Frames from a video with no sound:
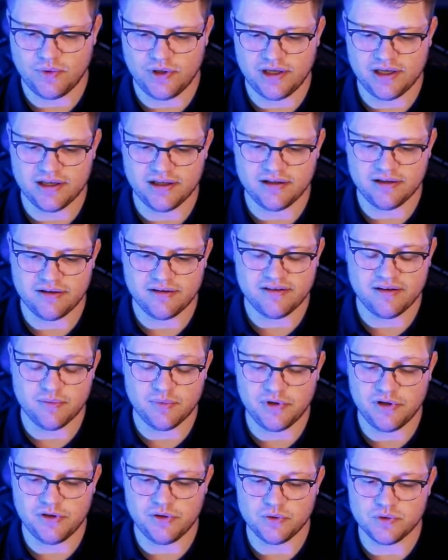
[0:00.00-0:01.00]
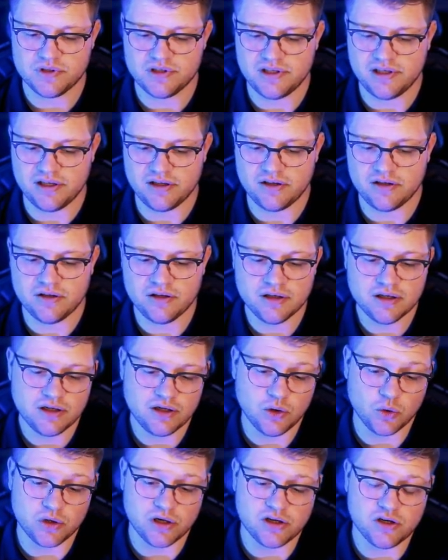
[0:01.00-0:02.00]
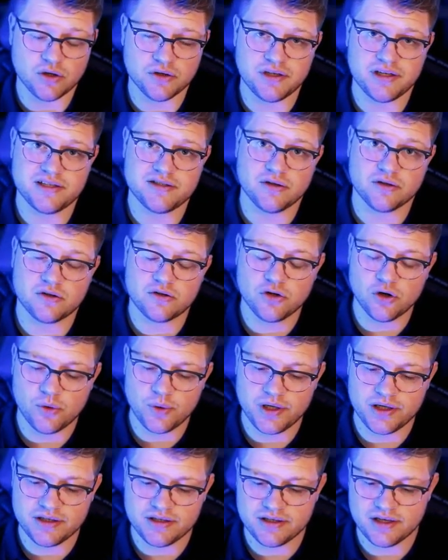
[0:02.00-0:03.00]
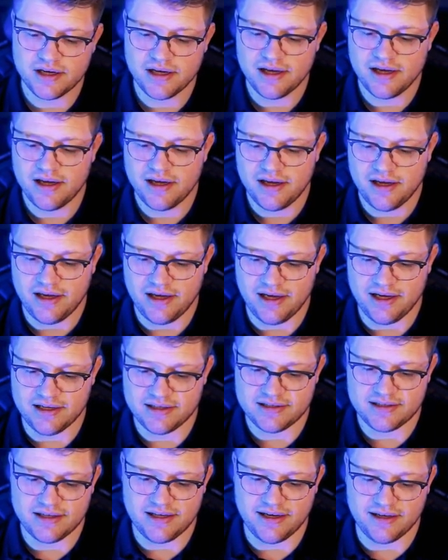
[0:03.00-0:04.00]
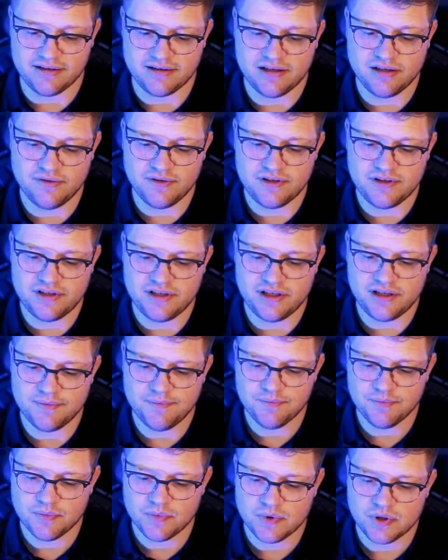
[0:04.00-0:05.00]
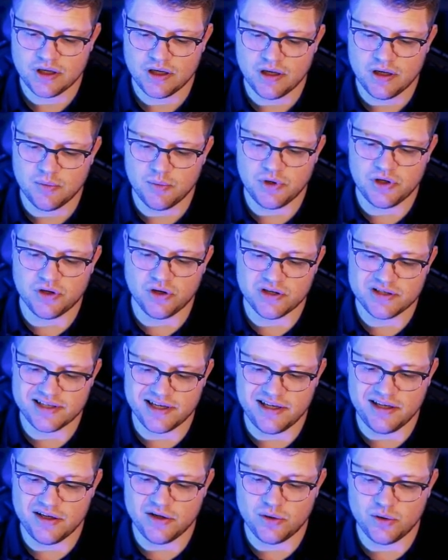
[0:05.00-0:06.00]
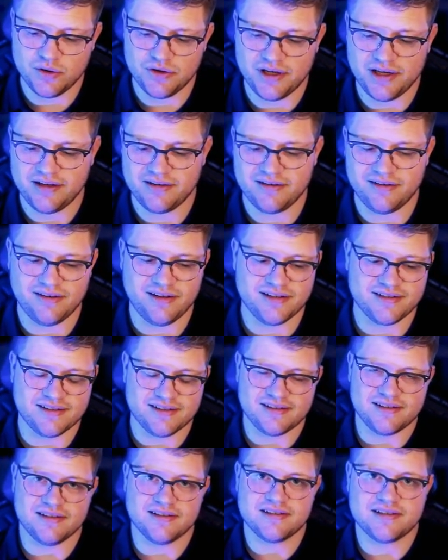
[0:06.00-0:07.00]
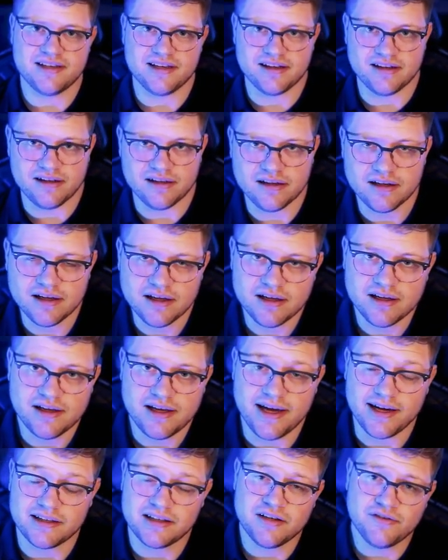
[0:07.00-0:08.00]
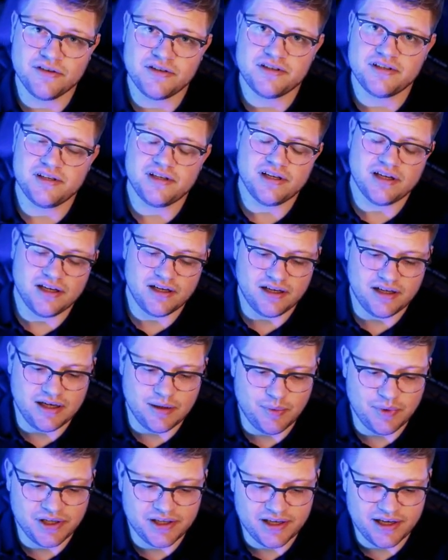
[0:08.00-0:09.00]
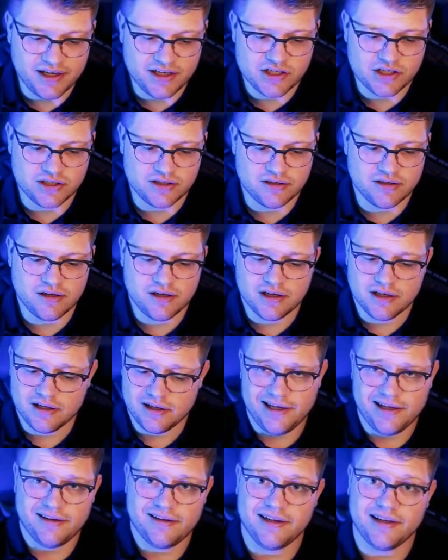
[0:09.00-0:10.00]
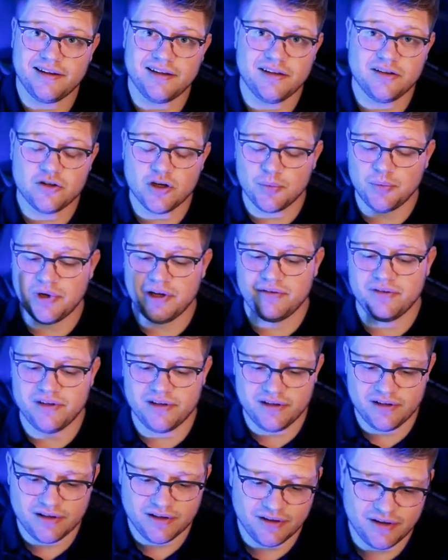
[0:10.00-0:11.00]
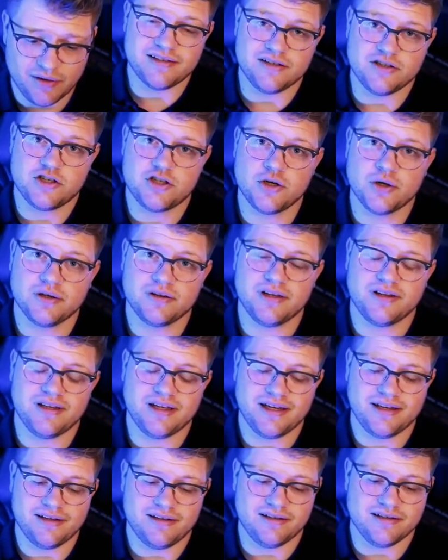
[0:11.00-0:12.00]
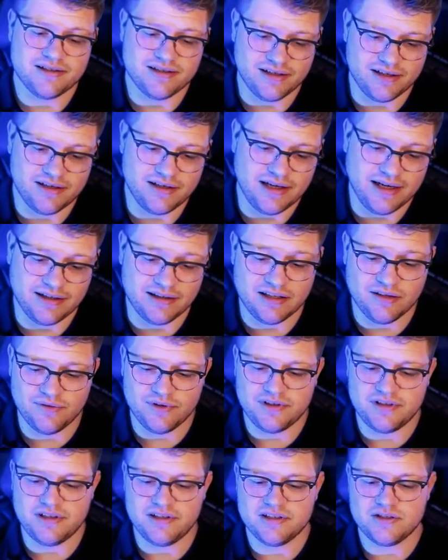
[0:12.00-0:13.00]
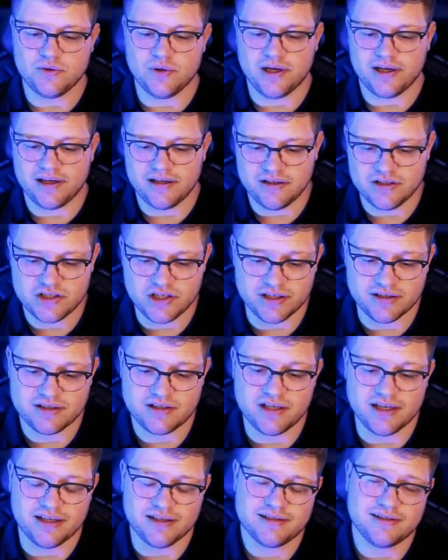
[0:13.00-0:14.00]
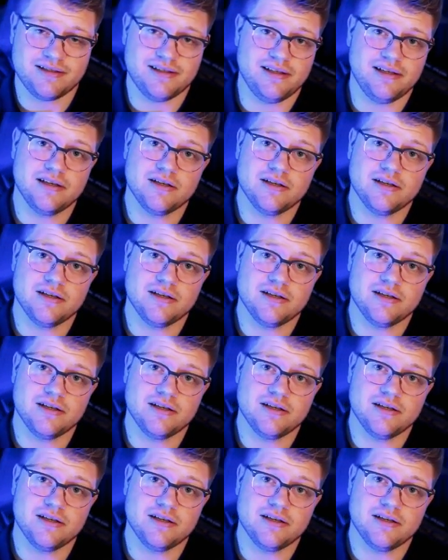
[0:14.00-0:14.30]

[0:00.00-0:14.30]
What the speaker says: we can simply use the local context.current as activity, because I know that this is a single activity application, and at the top level, let's ensure that there is an activity so I can just cast